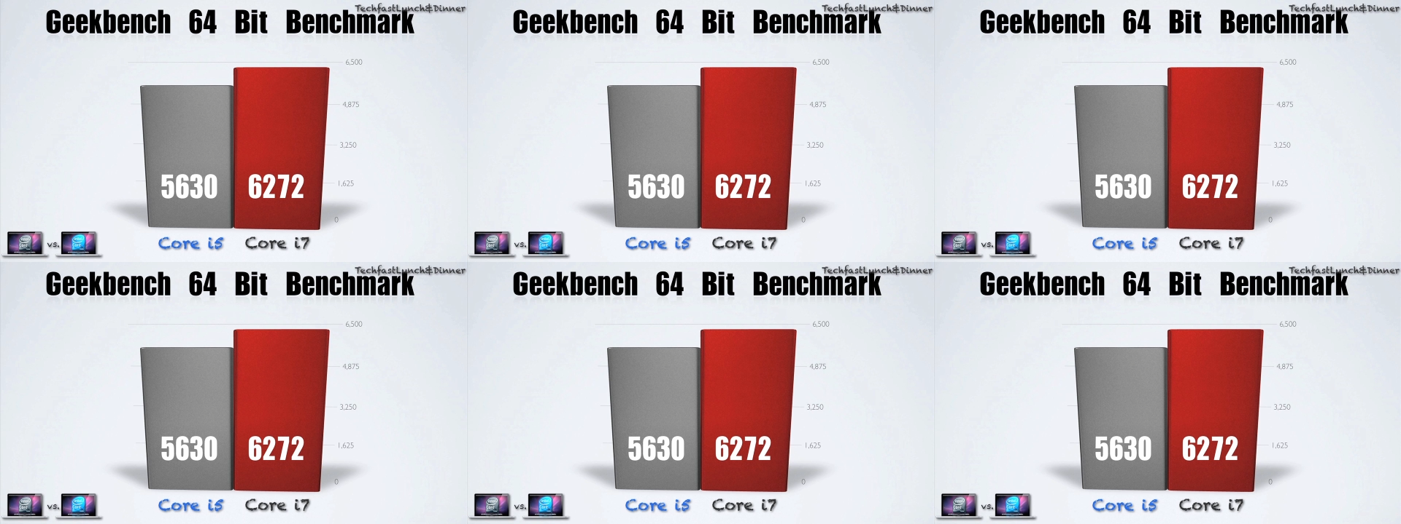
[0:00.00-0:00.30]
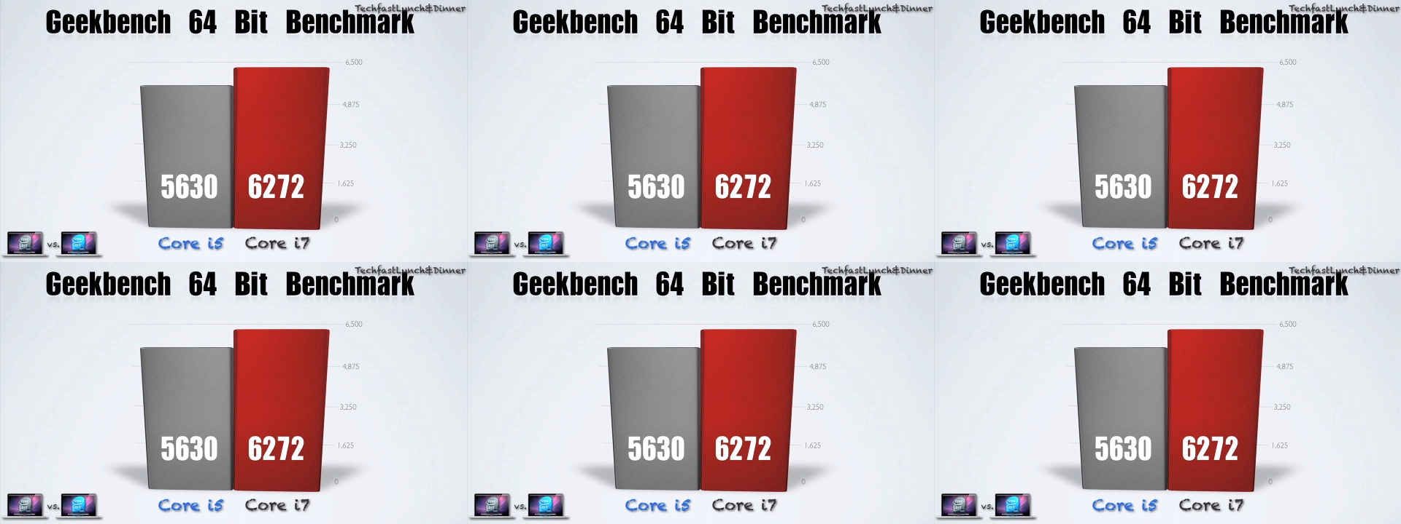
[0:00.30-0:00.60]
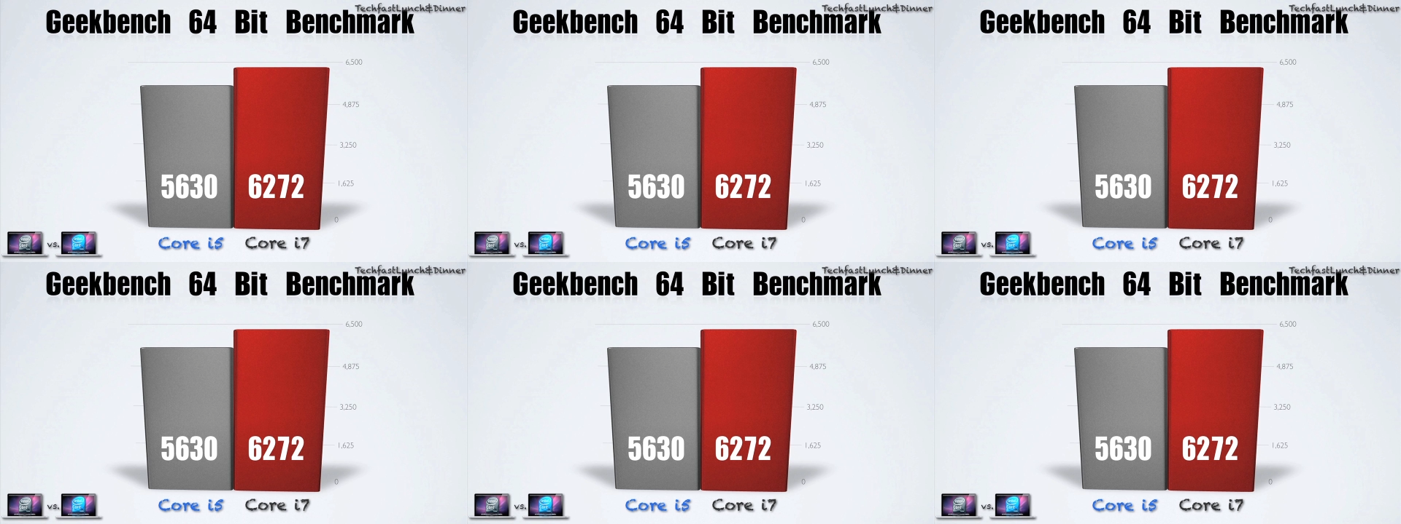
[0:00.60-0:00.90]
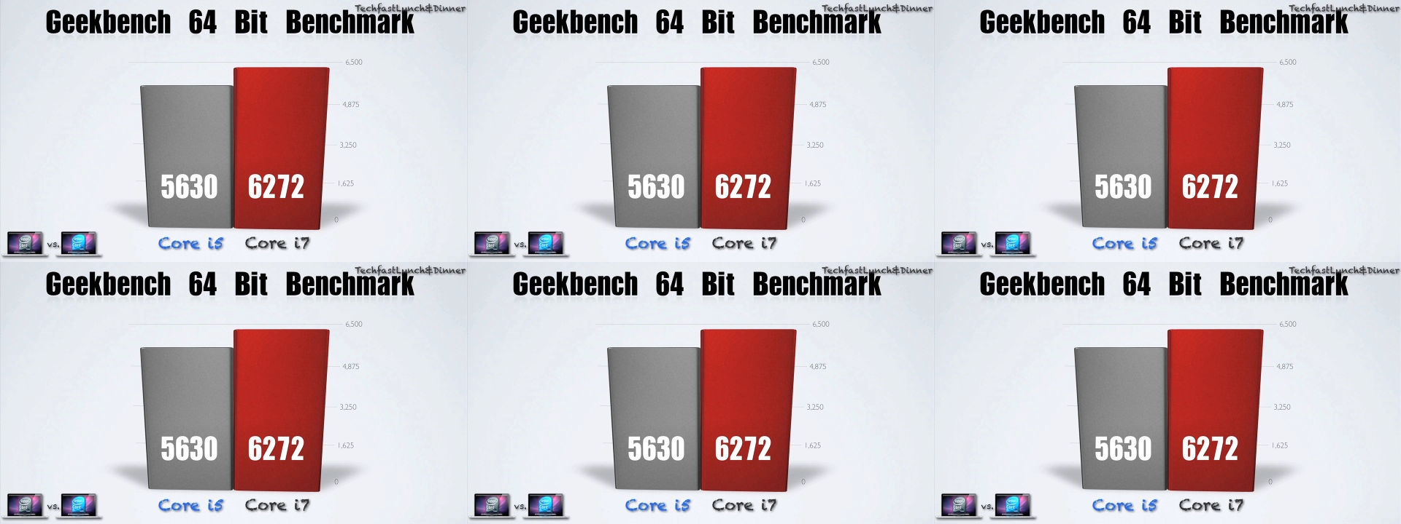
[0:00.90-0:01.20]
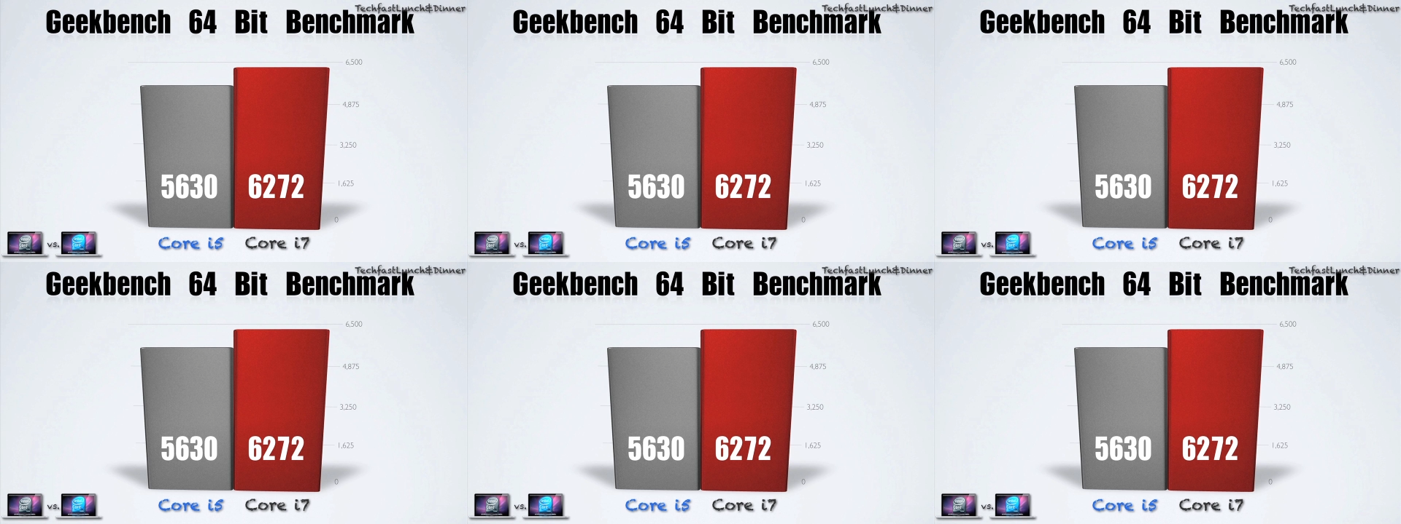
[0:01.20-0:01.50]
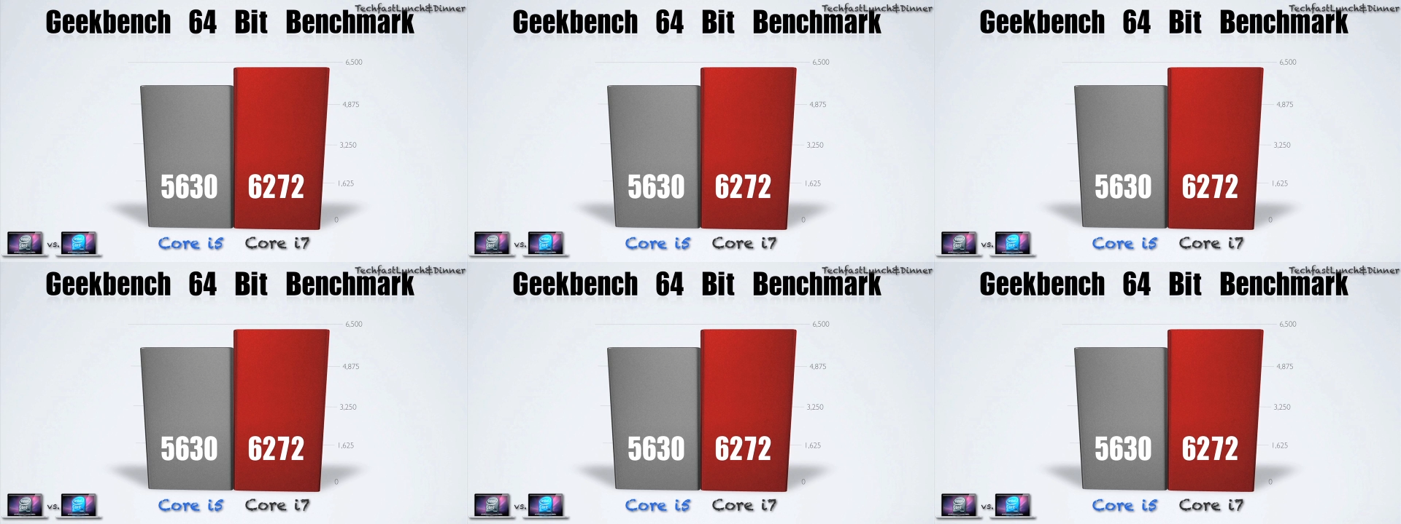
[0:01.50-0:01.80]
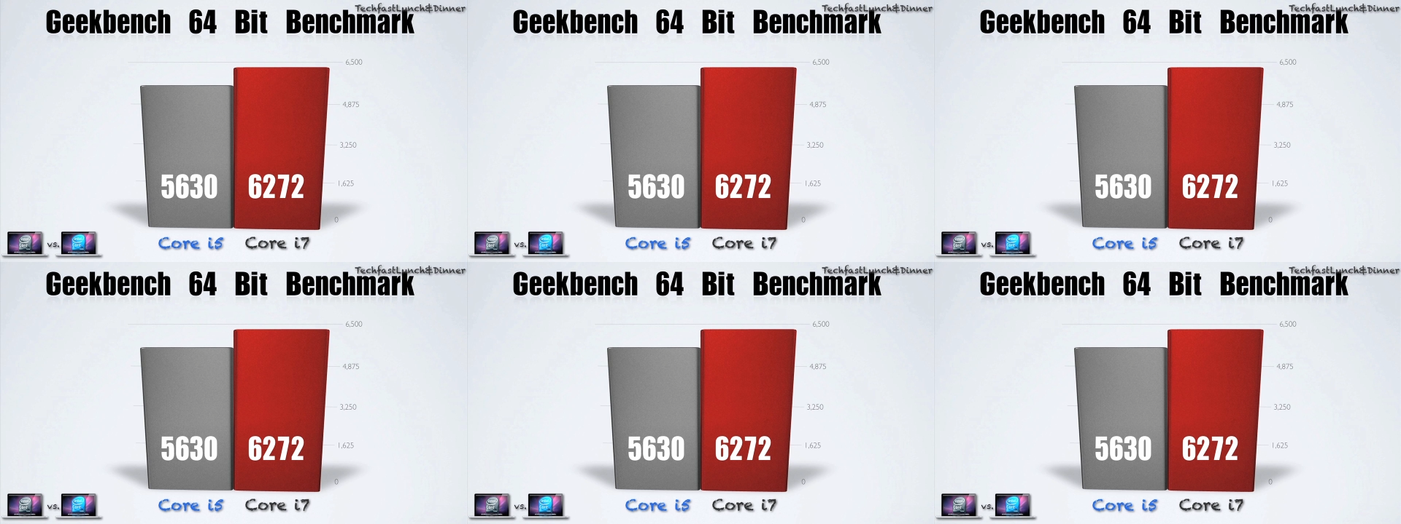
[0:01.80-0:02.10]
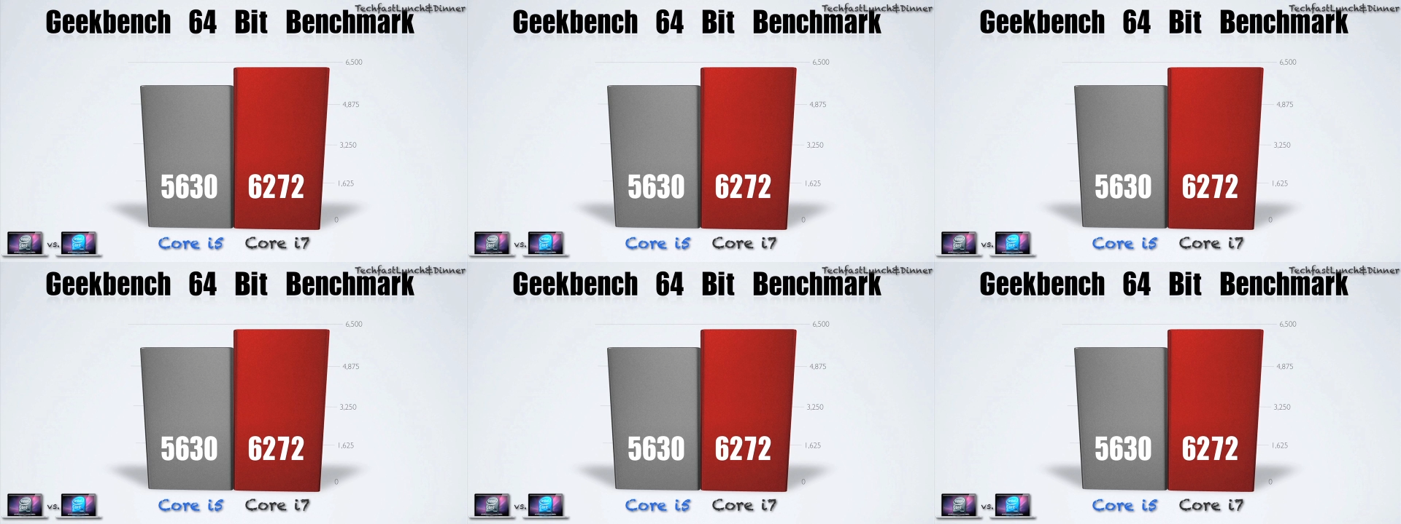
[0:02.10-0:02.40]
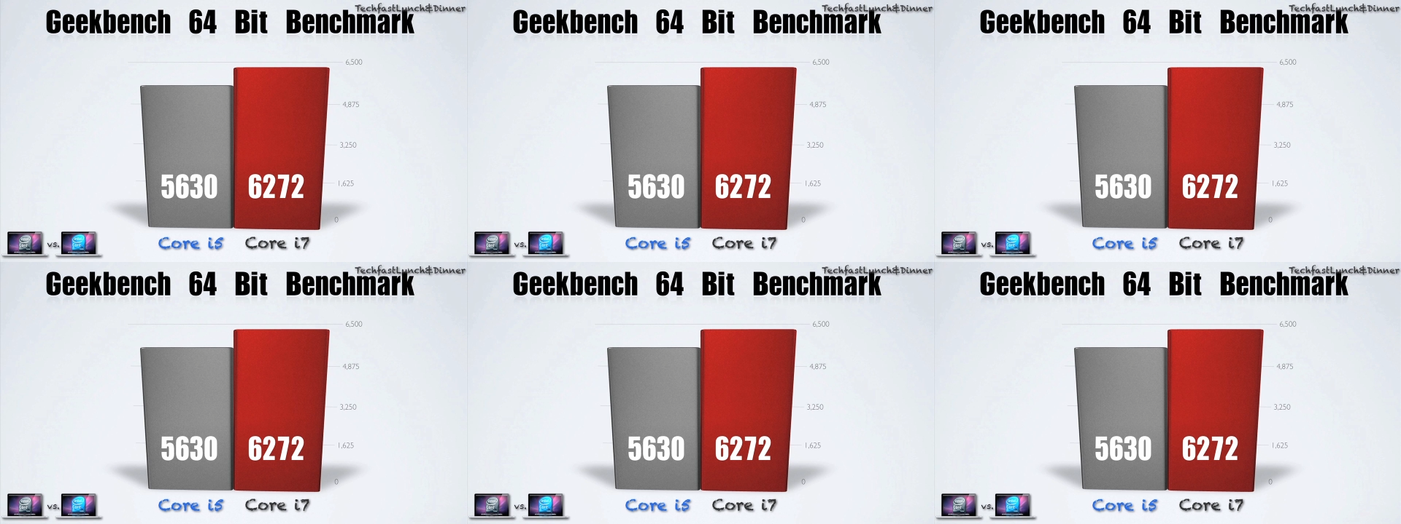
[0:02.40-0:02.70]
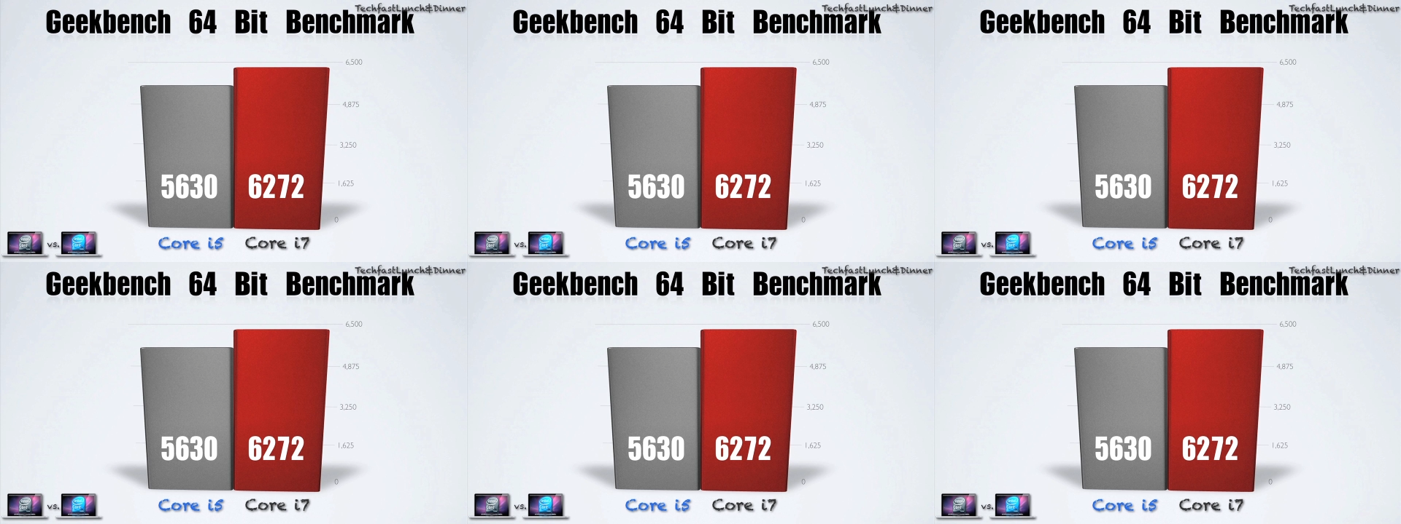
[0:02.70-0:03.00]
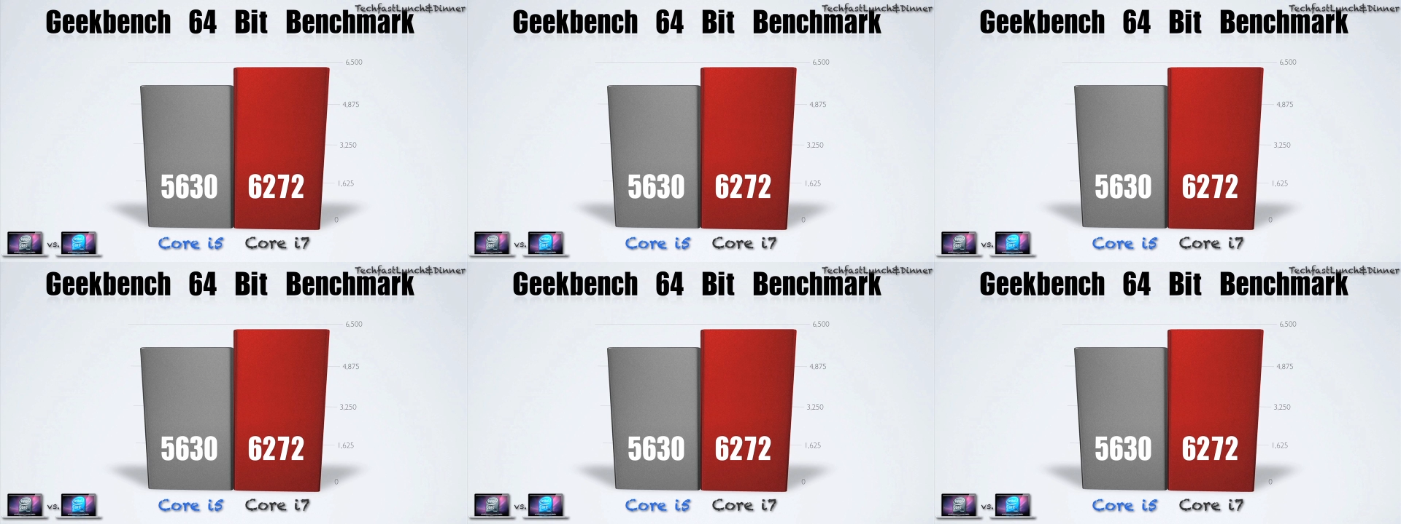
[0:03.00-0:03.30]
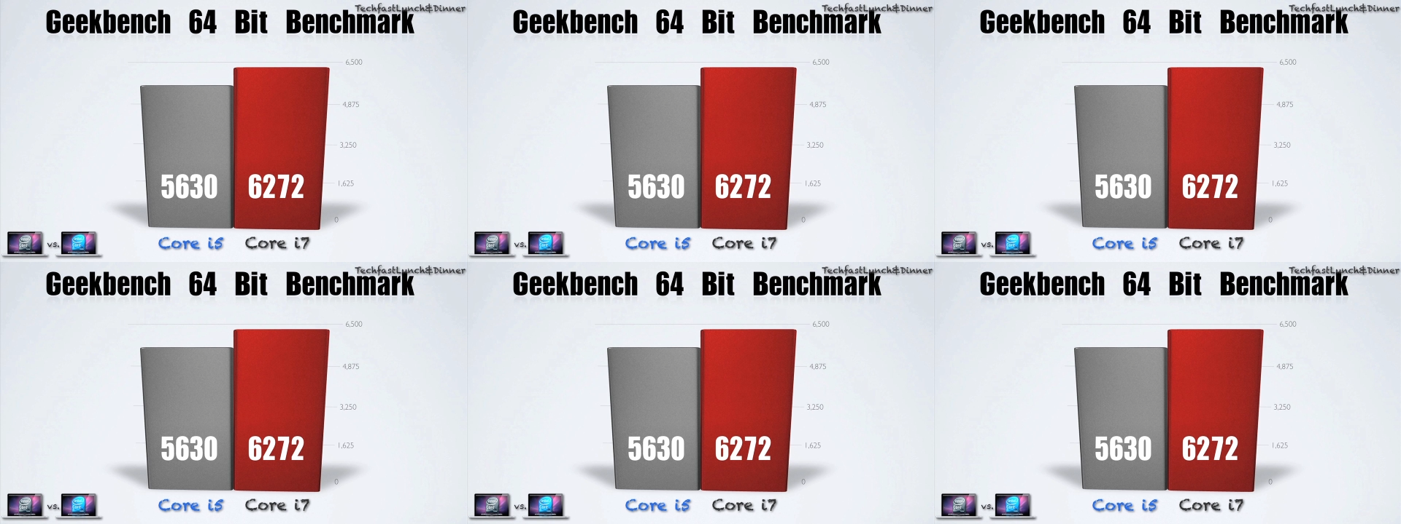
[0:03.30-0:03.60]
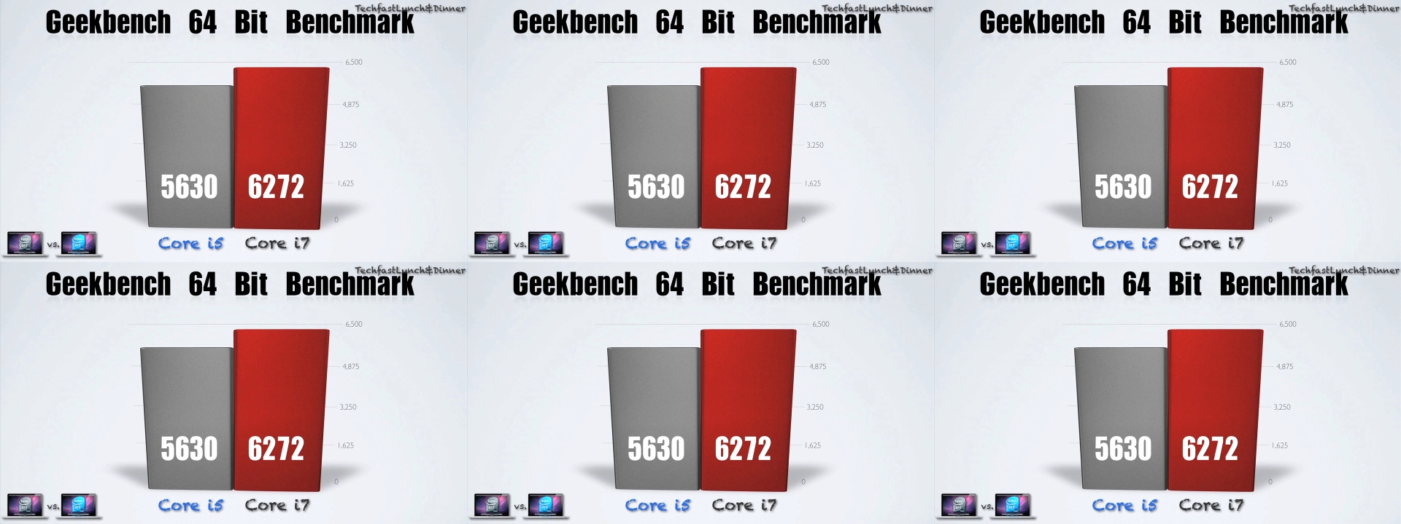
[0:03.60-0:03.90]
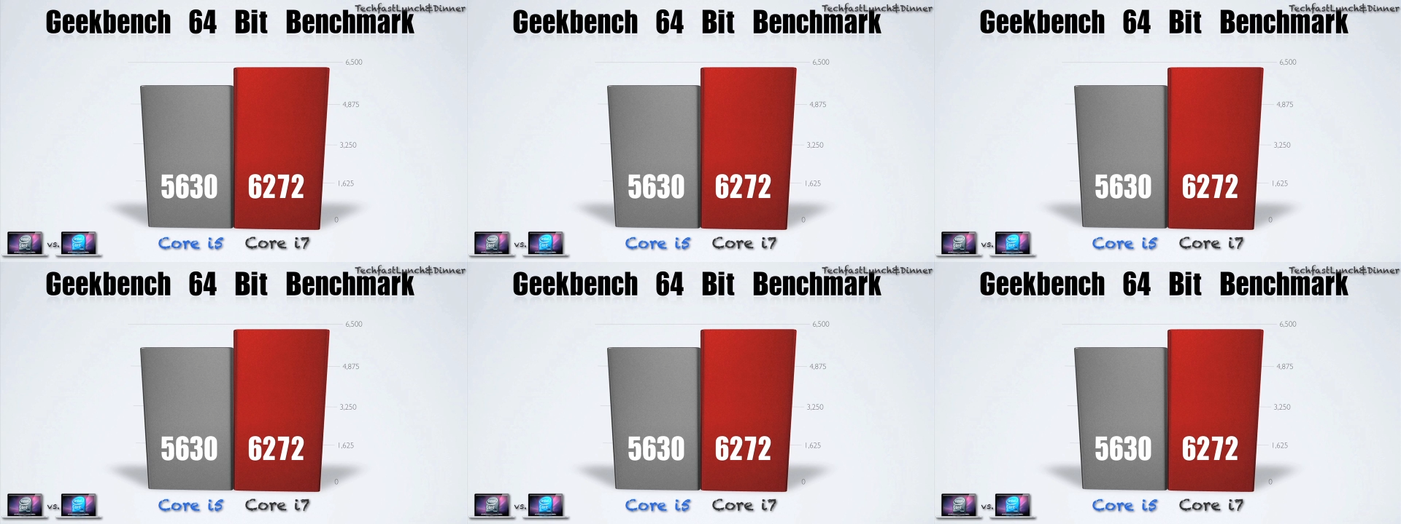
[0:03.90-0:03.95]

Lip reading: [unreadable: no face in view]